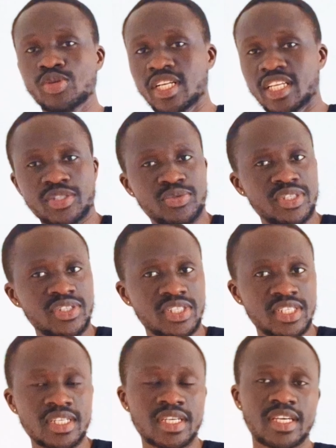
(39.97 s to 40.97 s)

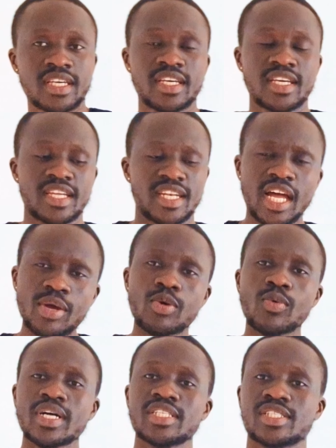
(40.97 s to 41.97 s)
electricity. Now we
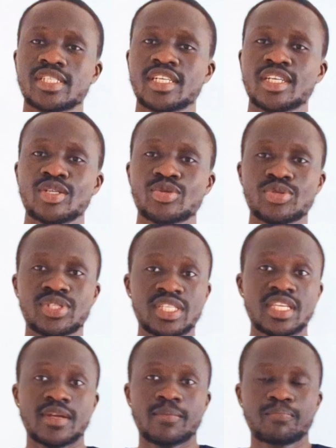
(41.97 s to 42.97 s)
want to
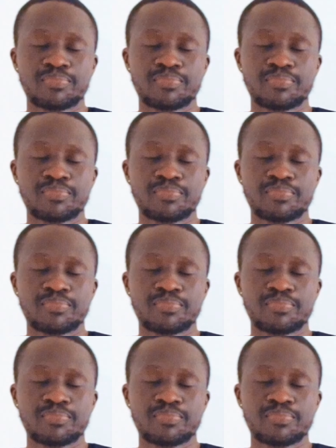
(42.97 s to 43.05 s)
see,